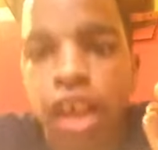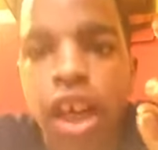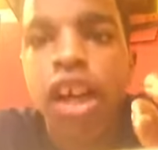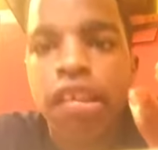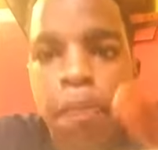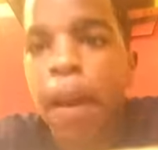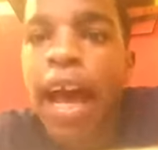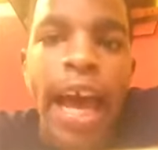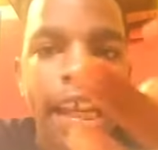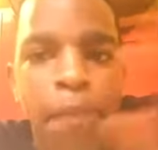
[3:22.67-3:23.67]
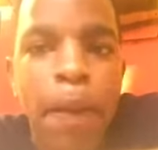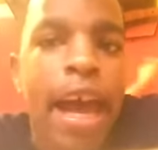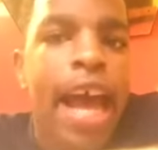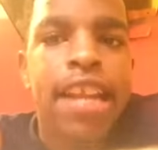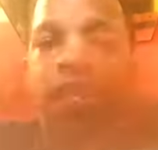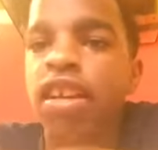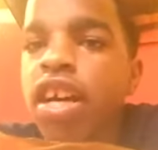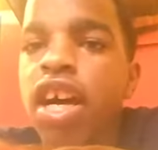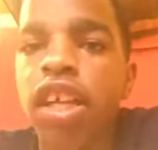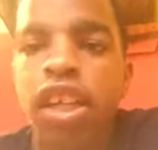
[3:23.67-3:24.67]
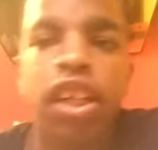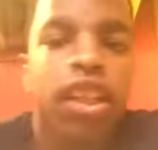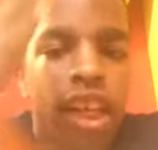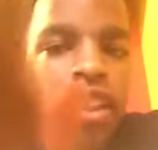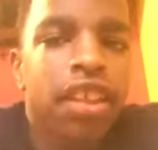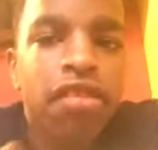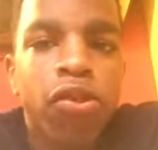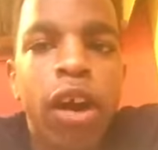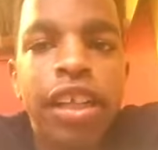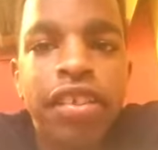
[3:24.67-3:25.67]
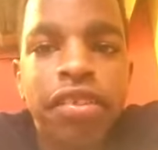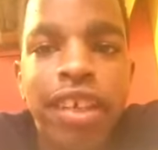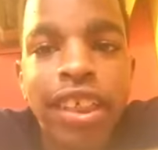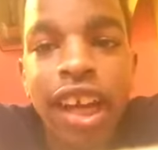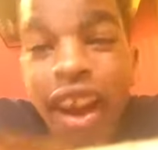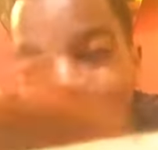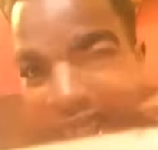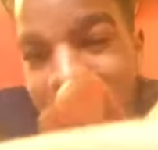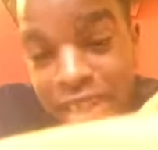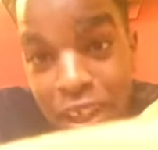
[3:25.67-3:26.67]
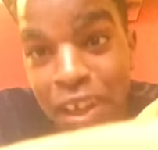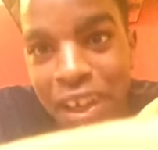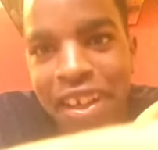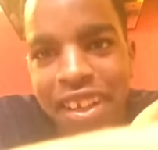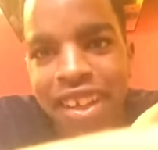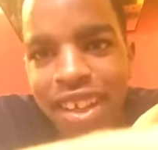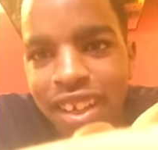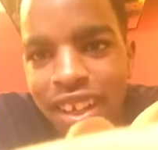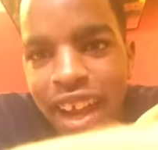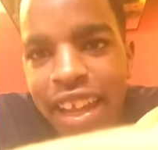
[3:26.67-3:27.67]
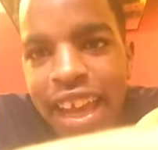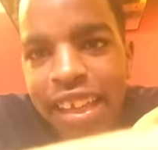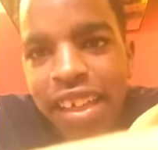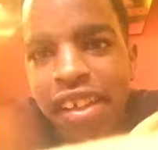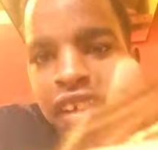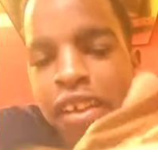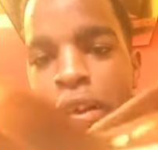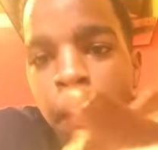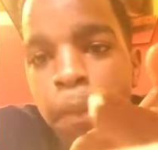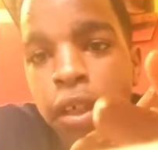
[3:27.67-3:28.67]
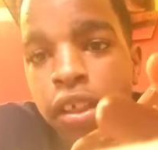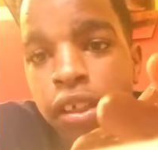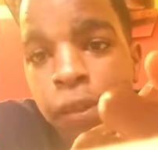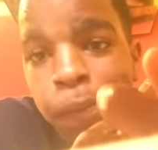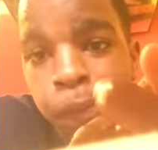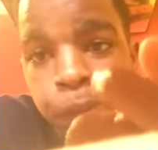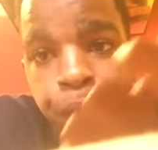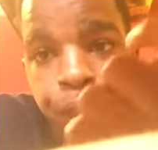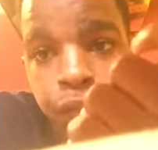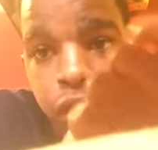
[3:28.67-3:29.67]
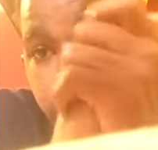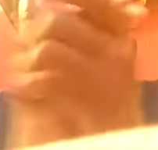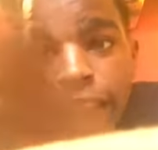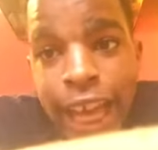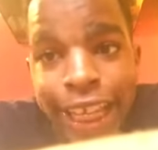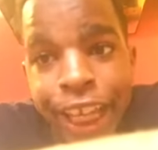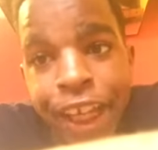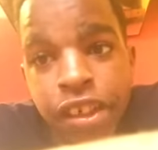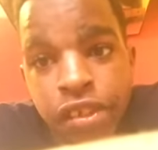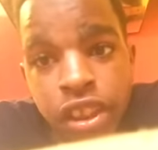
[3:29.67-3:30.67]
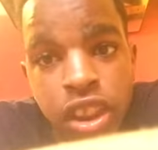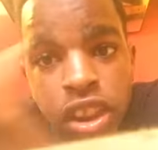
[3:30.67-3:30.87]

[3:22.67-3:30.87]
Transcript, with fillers: good, it's bad, it's bad, it's good. Like this quality right now, it's good. I like it. But um the light kills it,